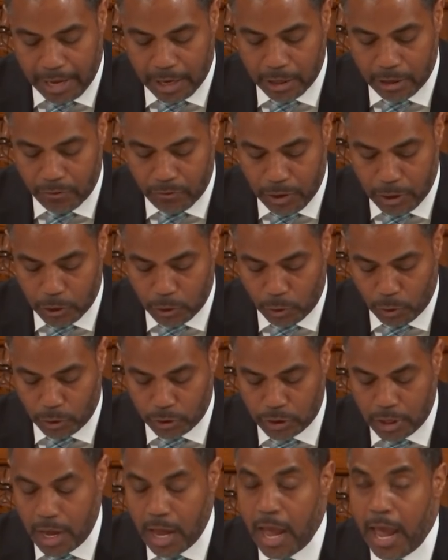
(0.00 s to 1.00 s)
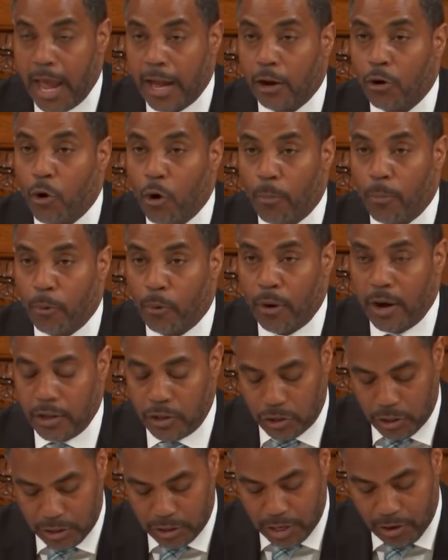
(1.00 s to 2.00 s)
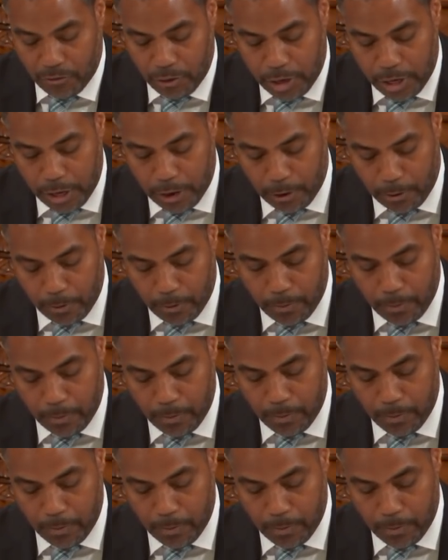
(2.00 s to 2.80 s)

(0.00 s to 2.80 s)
individuals and corporations every year?